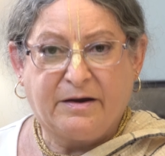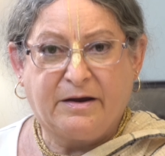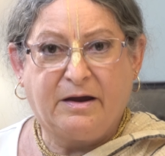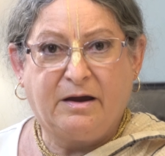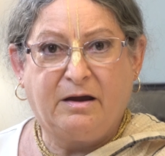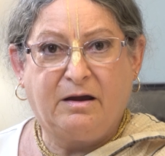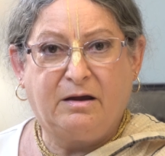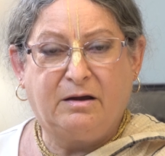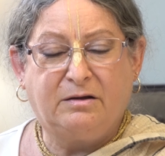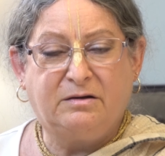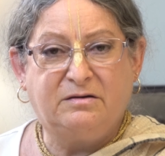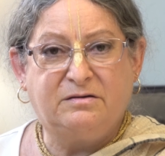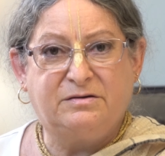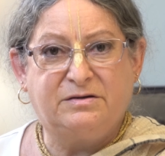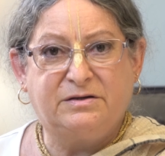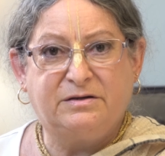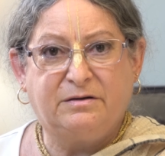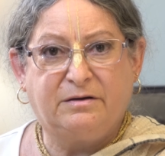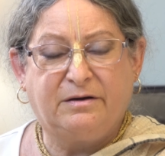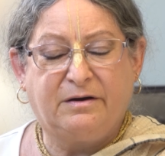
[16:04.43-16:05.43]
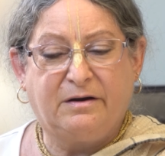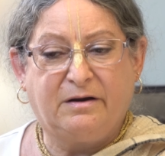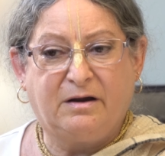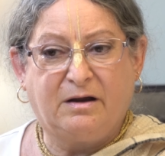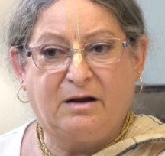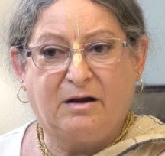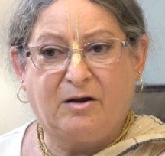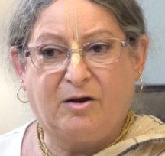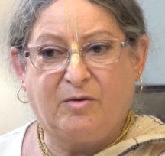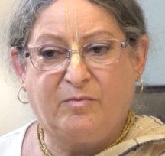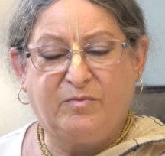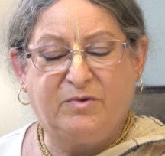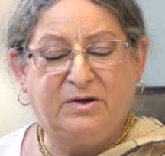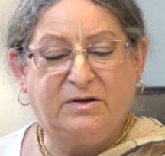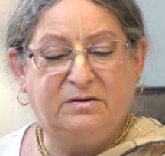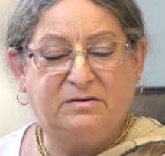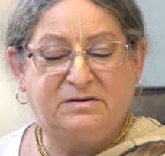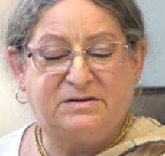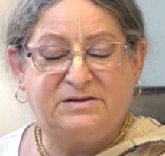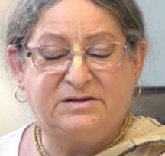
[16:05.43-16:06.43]
And
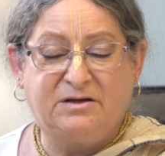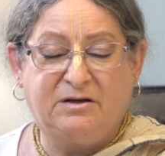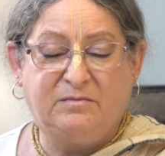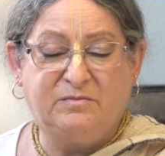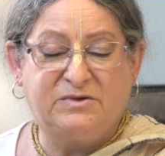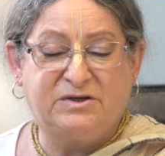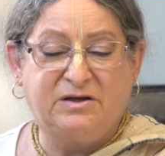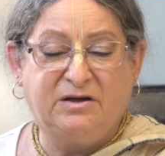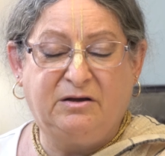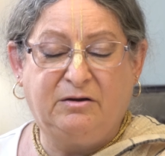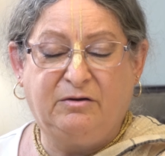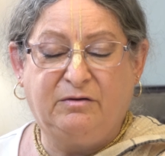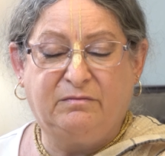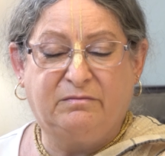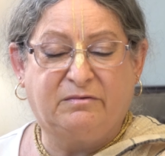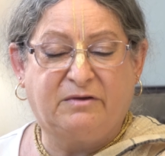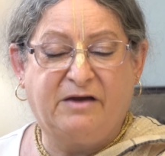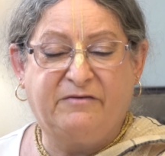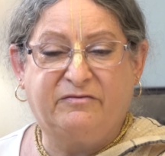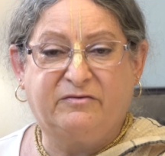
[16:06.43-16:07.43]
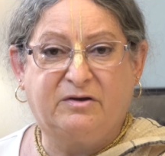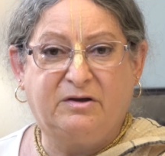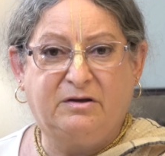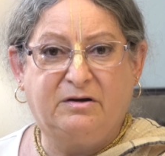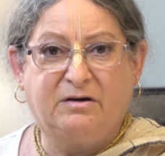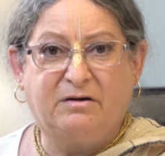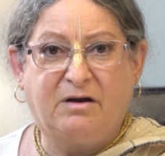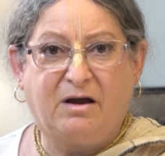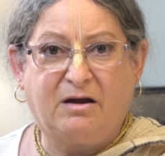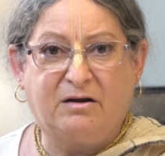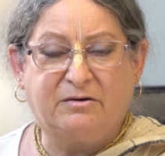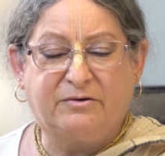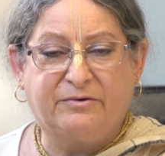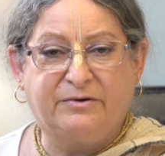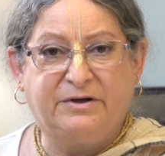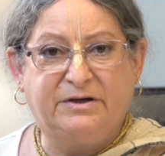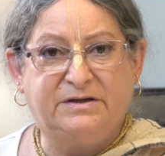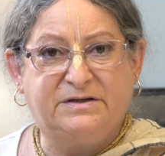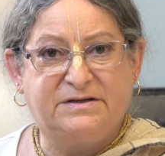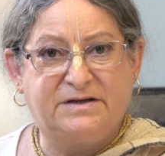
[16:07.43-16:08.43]
it seems he left Gita
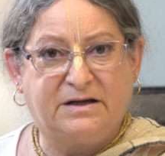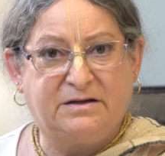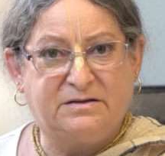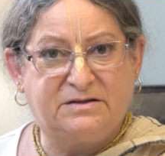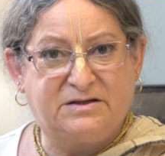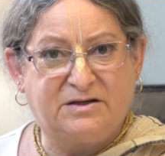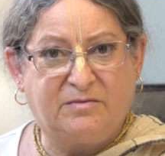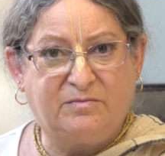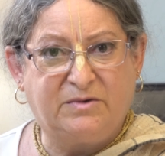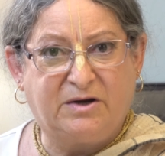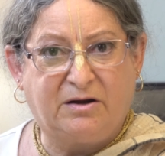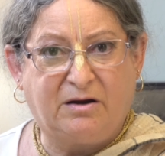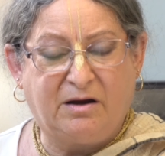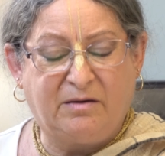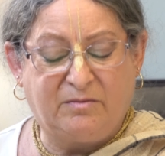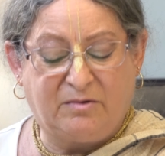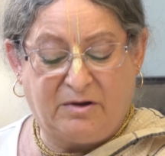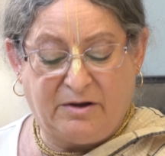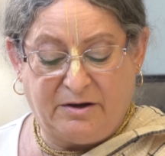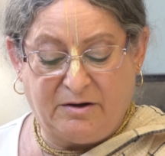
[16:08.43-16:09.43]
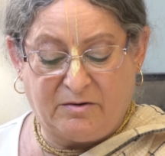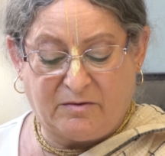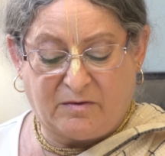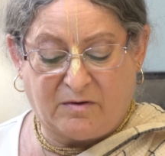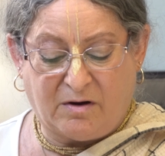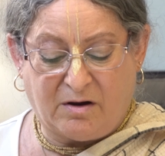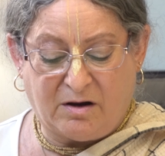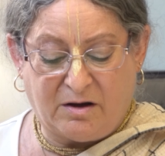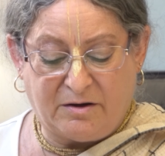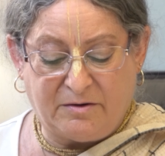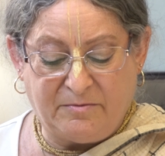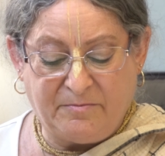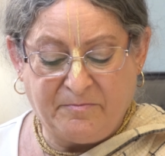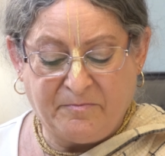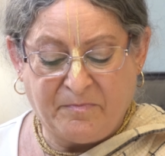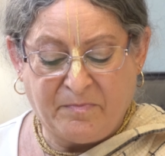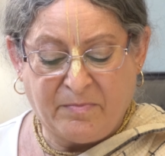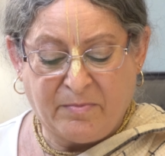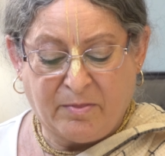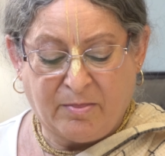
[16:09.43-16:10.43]
Nagari, and sometime later on,
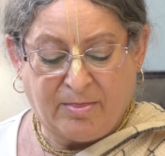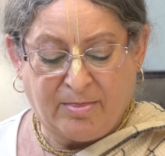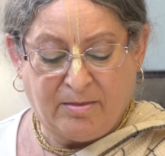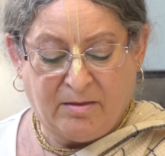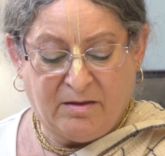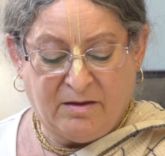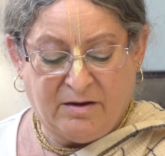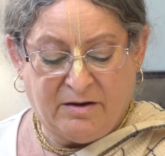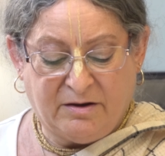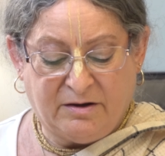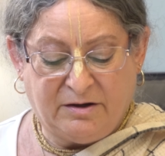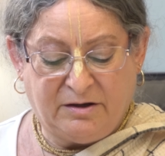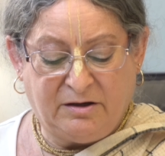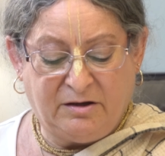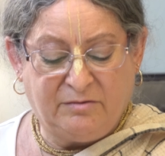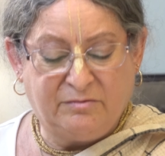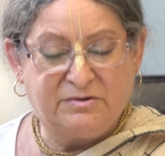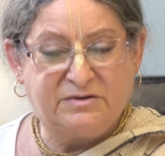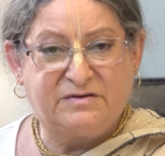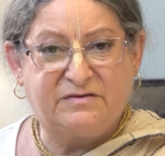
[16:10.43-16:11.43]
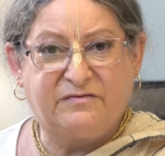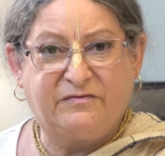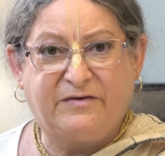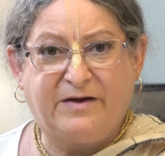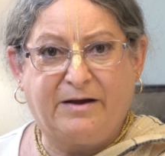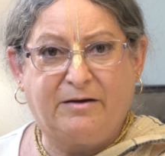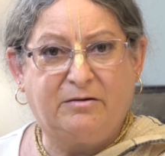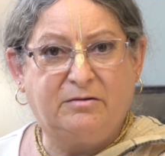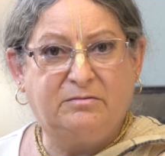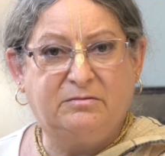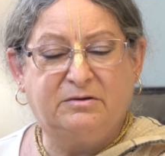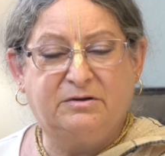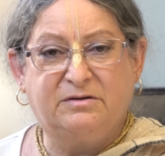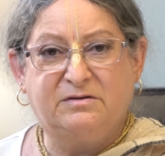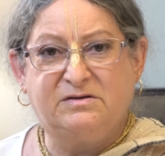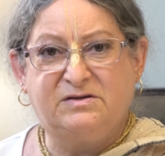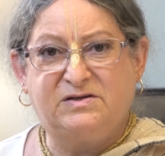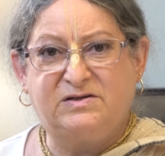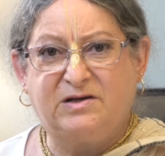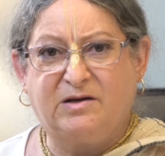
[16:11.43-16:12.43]
he was found
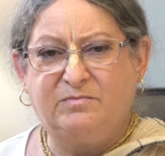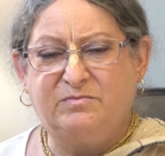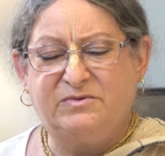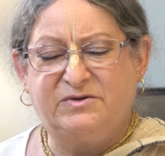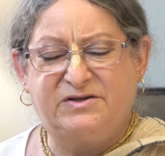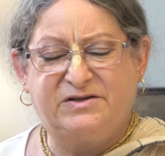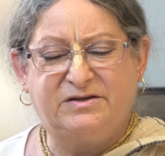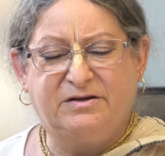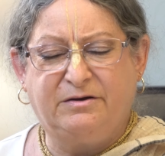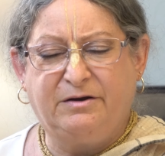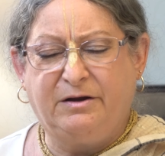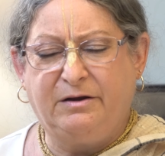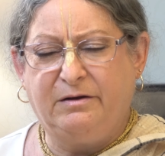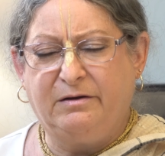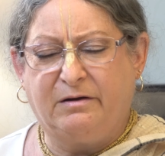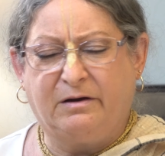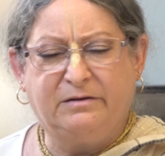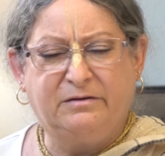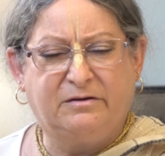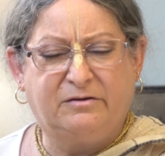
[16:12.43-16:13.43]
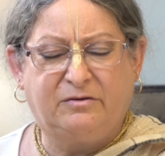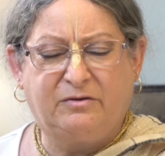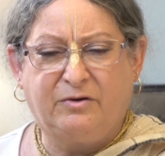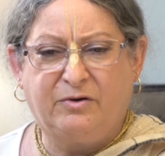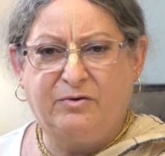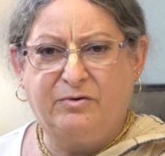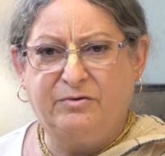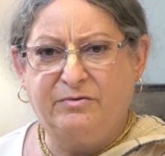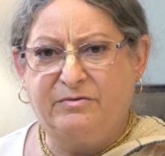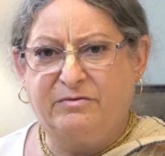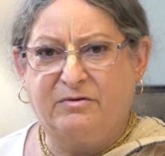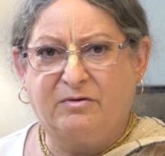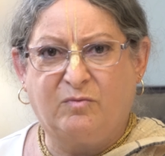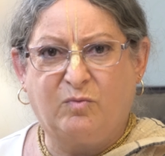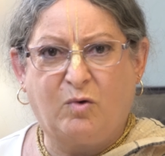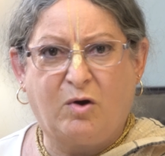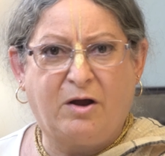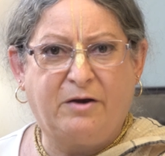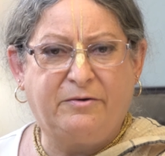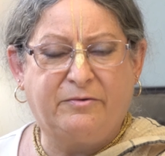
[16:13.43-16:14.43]
in some city unclothed and
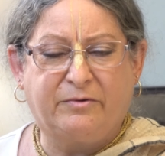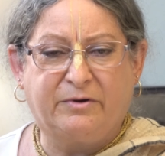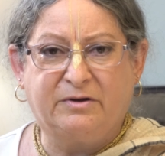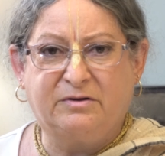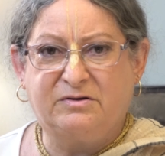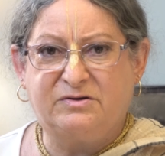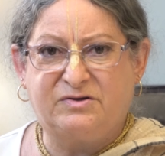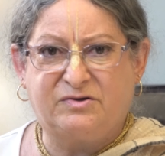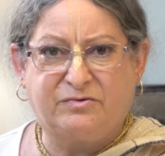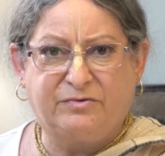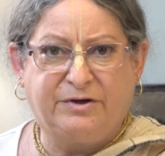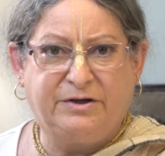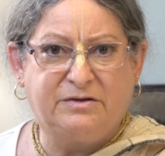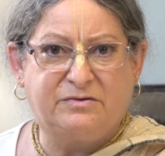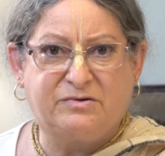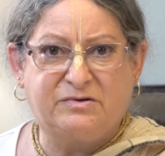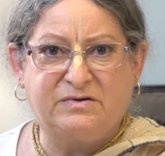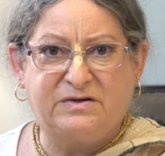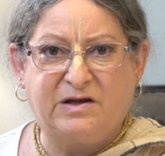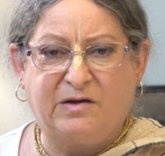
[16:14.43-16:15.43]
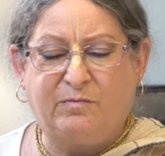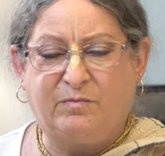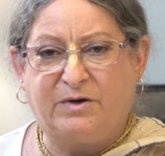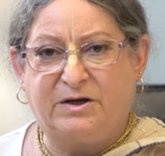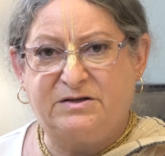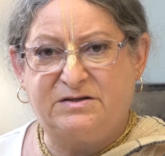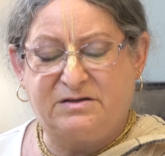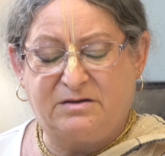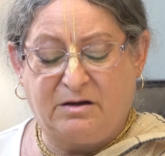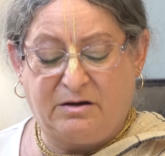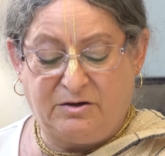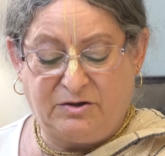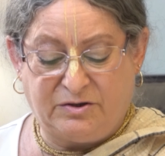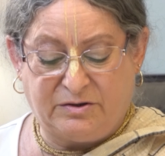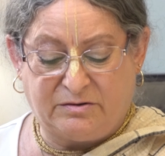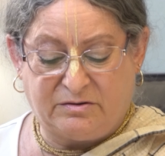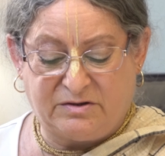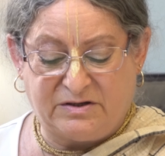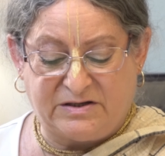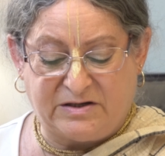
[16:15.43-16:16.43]
wandering the streets or some bus
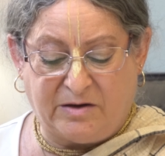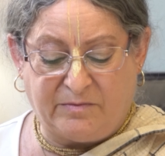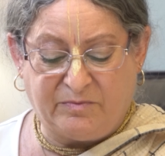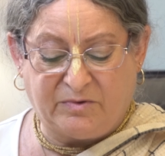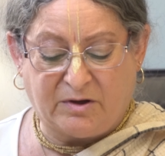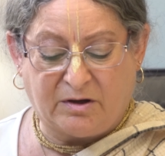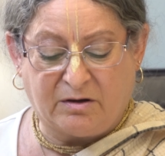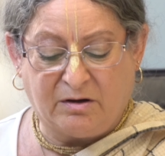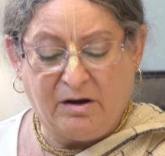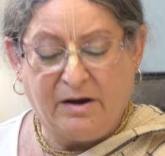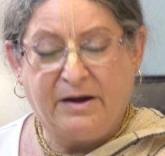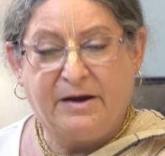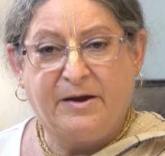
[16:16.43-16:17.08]
station or something.